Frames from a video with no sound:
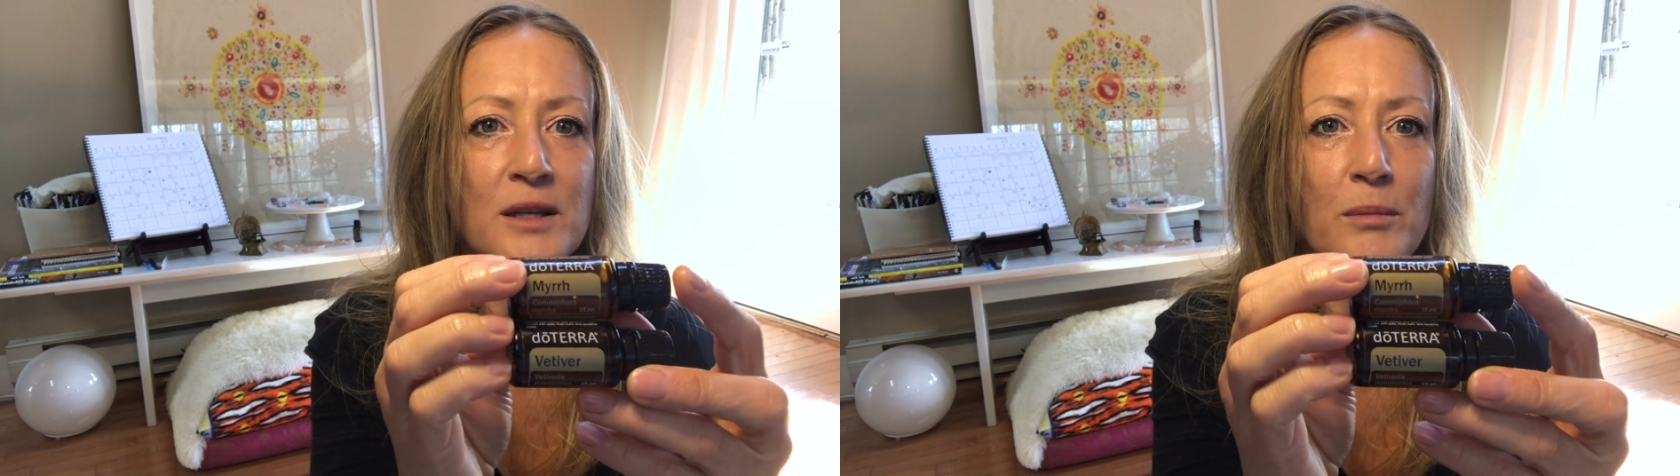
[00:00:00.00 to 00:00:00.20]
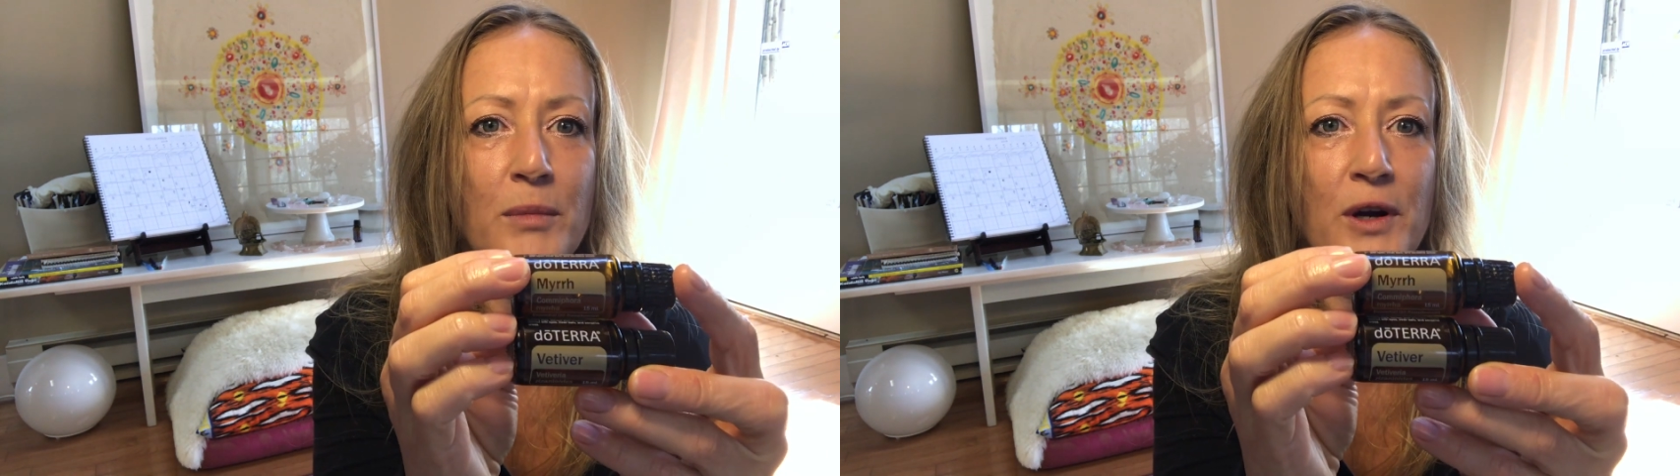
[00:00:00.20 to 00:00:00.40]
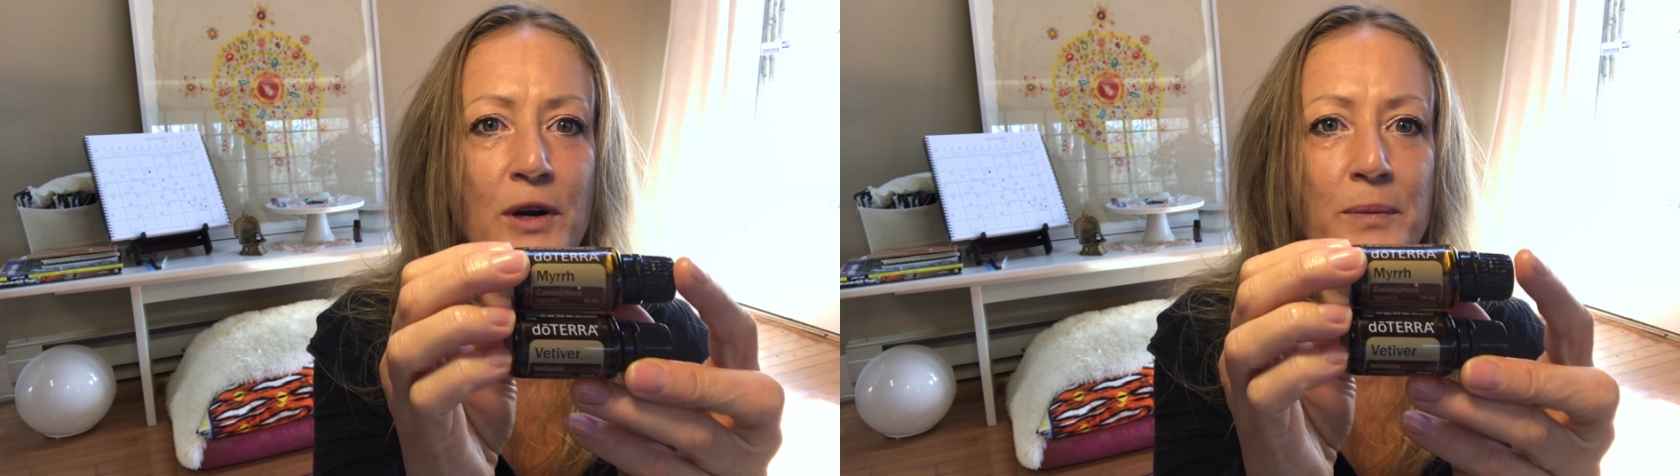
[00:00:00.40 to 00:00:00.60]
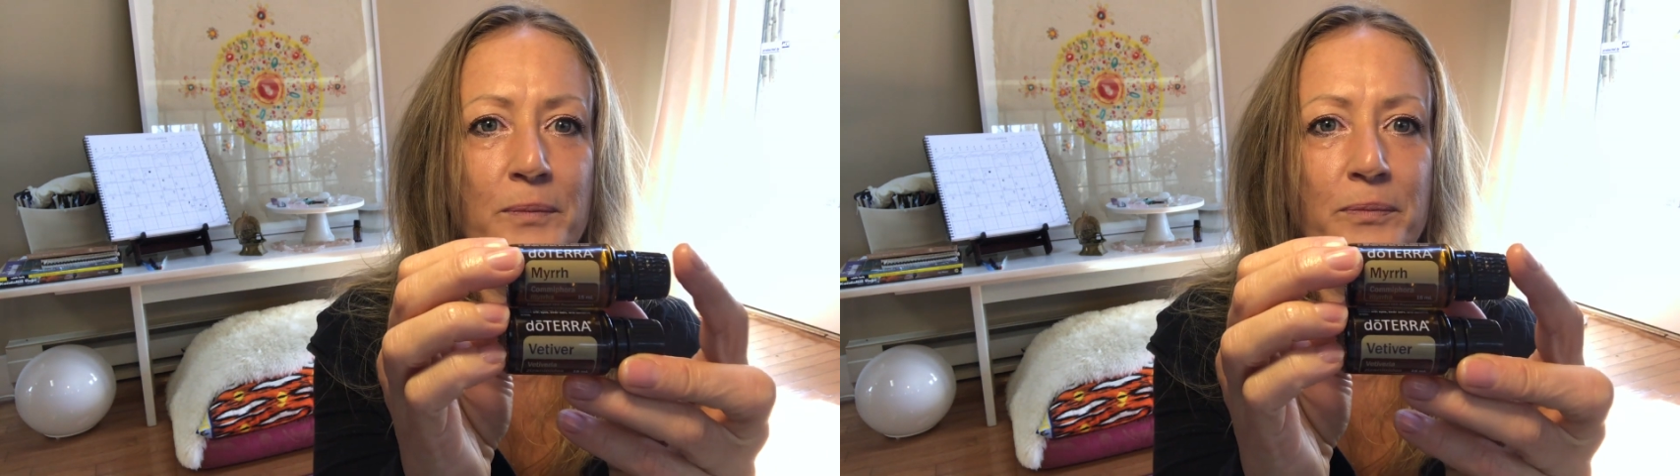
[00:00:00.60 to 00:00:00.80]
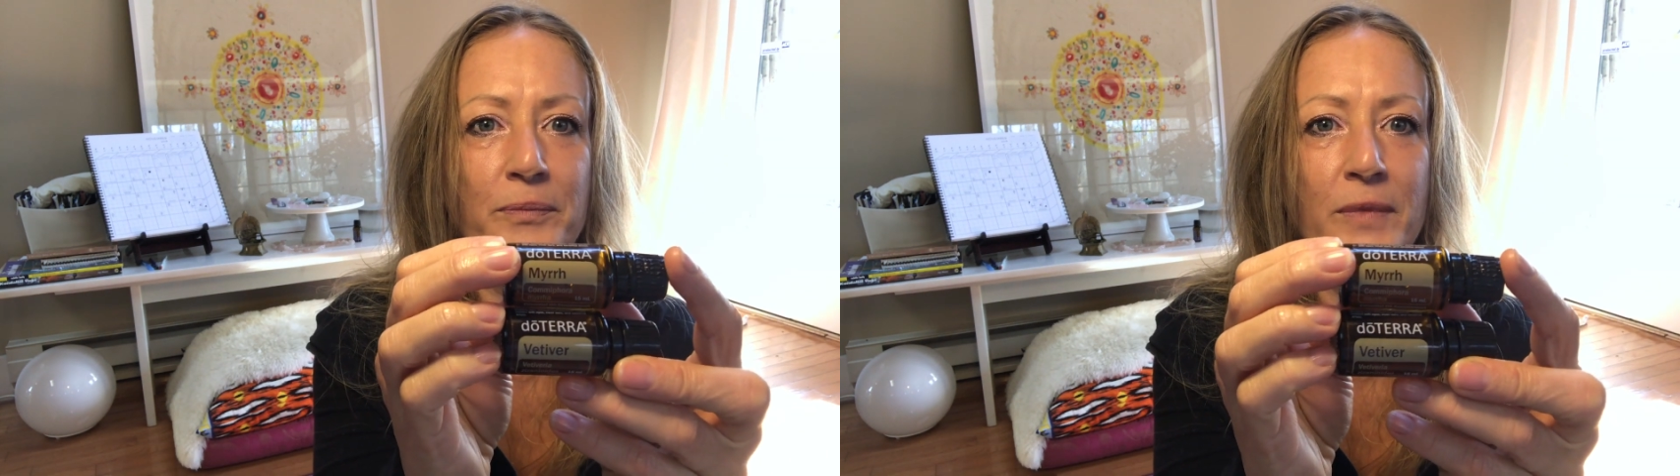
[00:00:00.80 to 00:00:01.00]
myrrh.
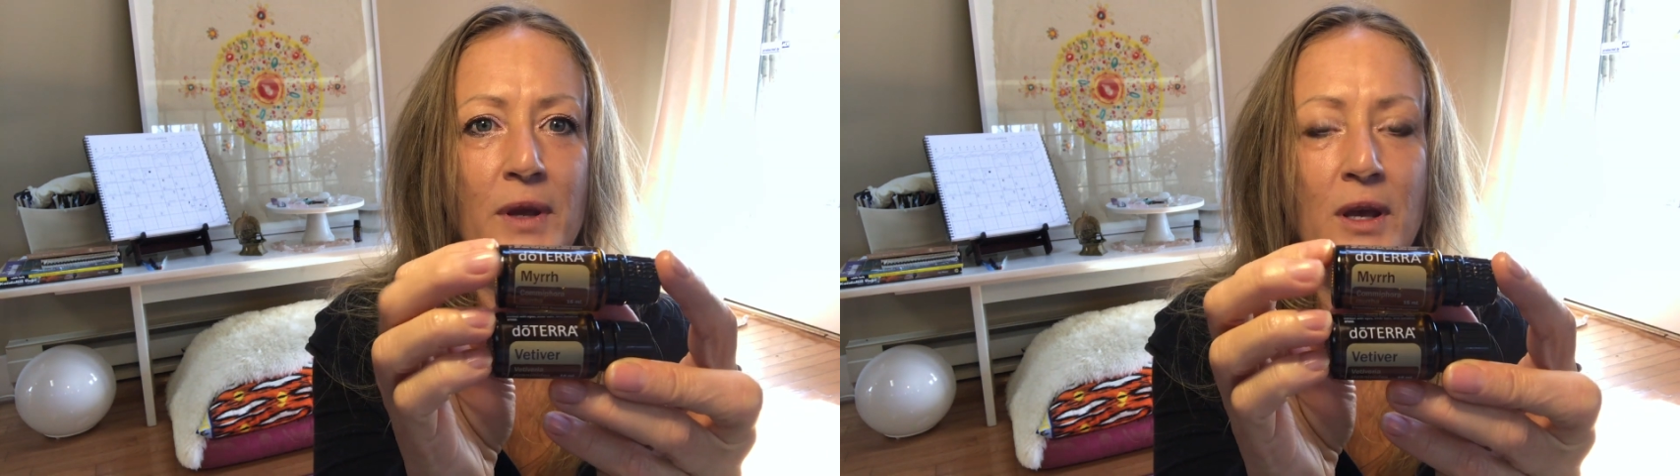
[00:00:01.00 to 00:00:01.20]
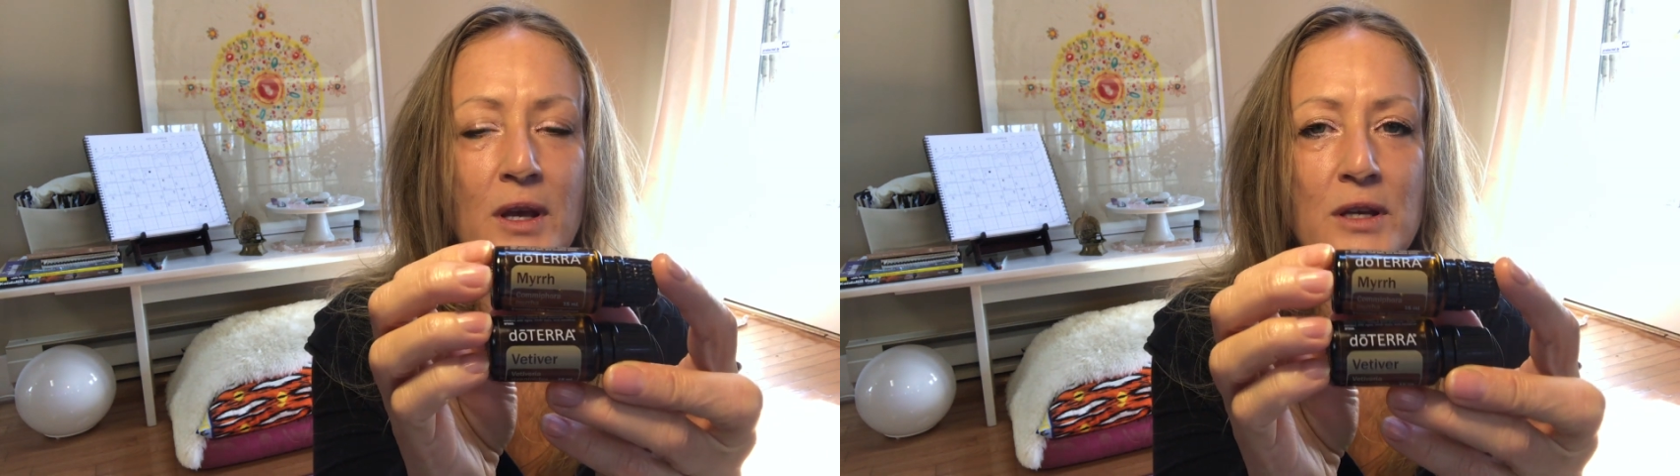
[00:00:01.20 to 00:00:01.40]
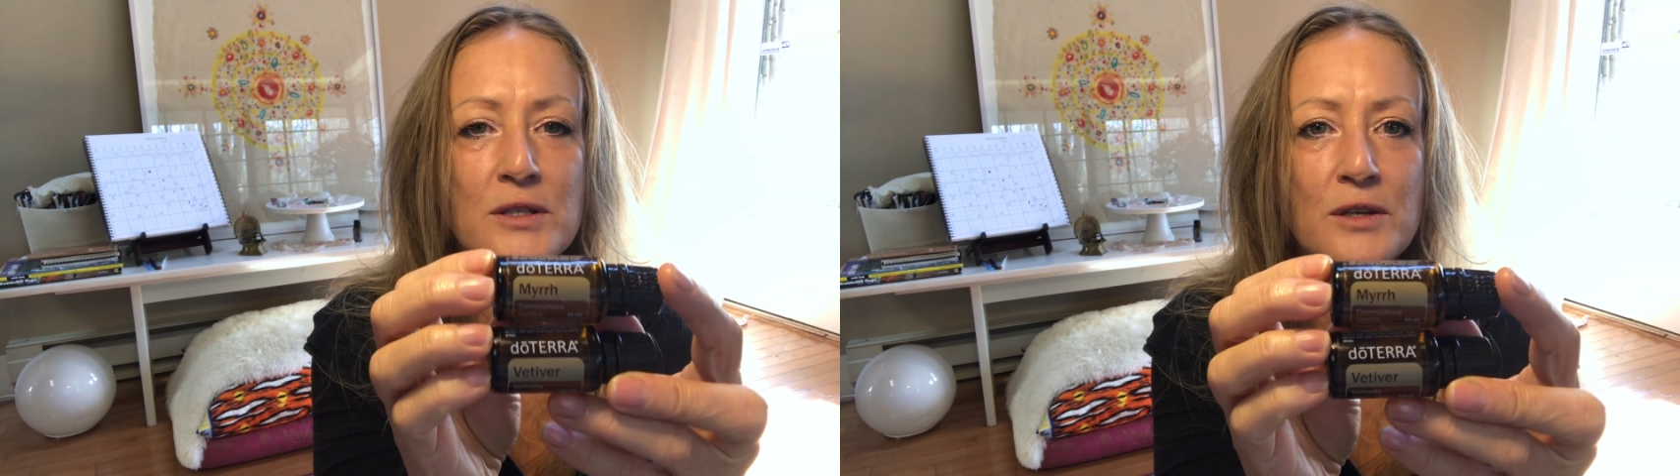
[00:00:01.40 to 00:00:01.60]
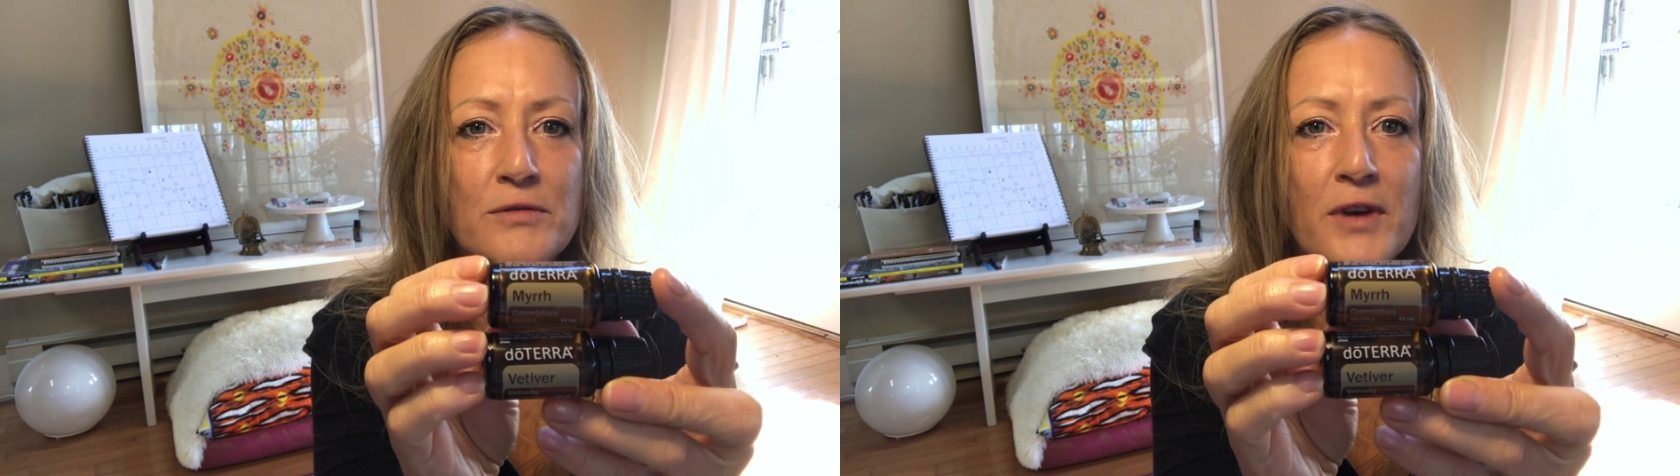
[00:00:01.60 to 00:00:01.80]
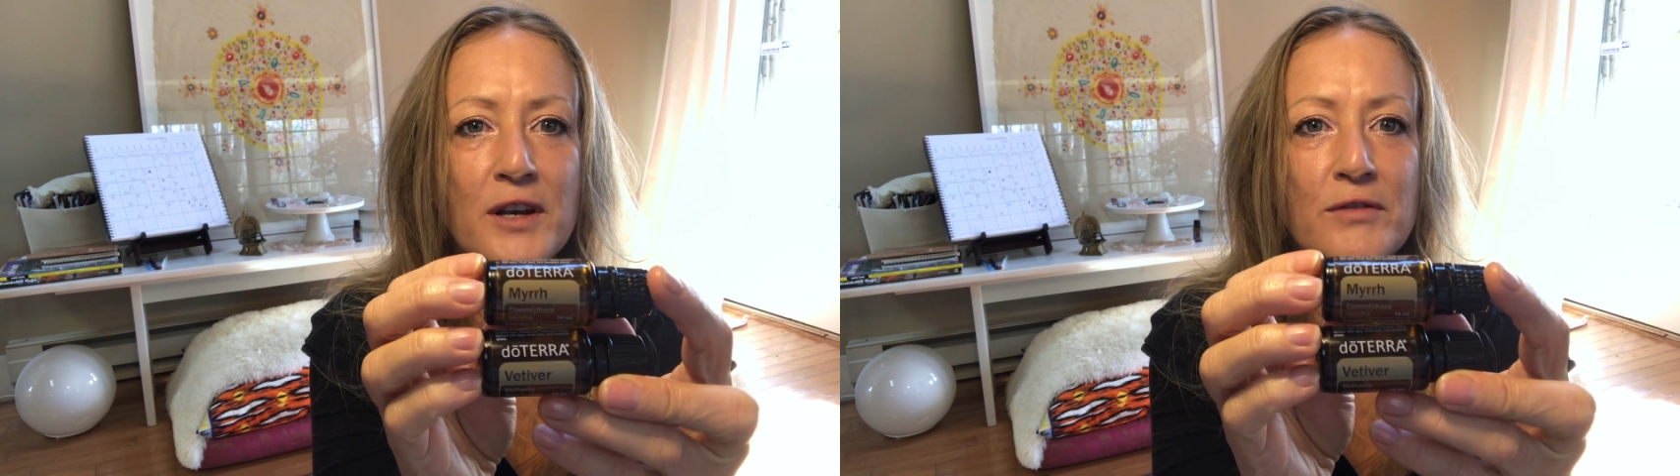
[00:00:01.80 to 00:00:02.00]
So
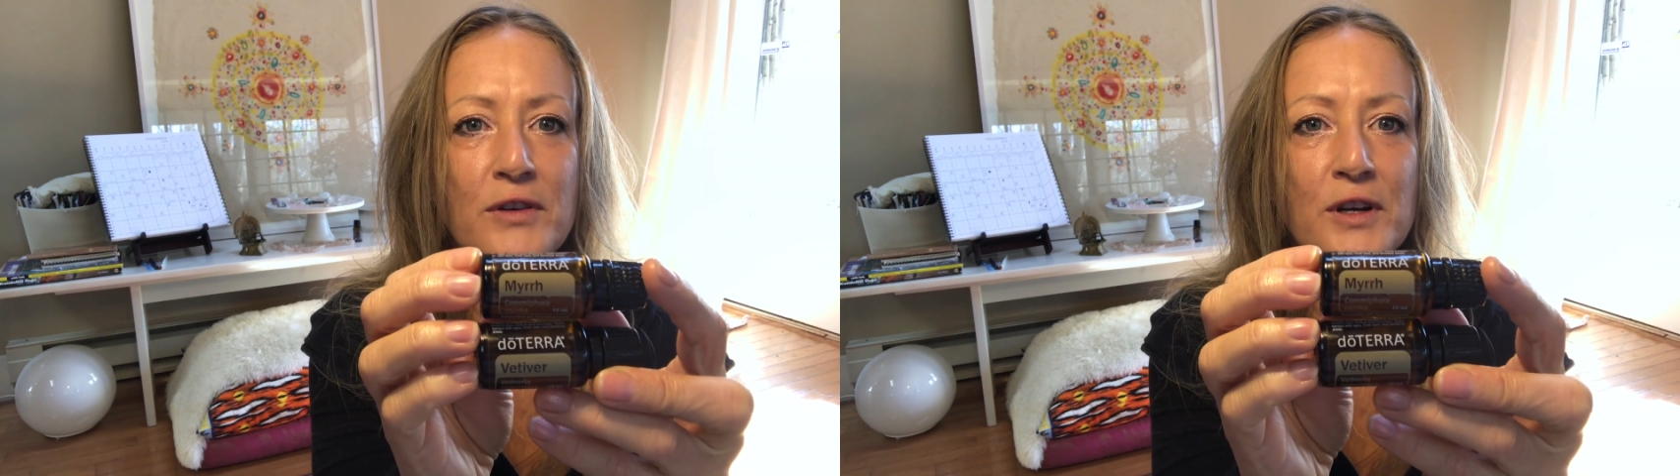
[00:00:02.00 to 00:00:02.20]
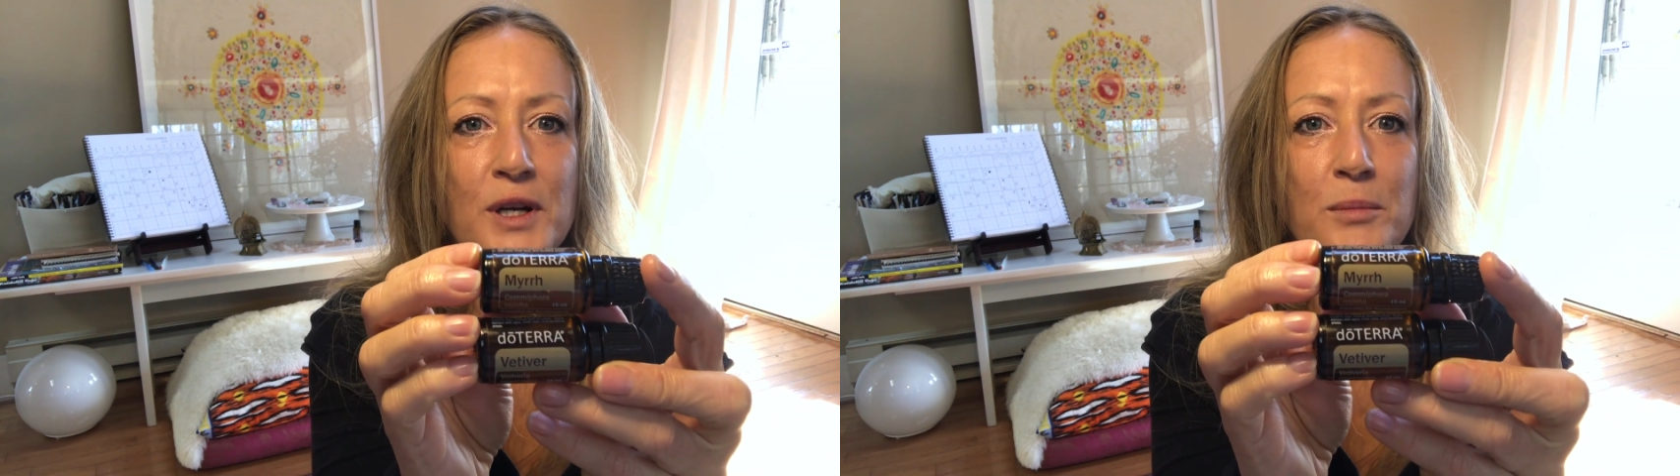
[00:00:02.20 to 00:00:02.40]
vetiver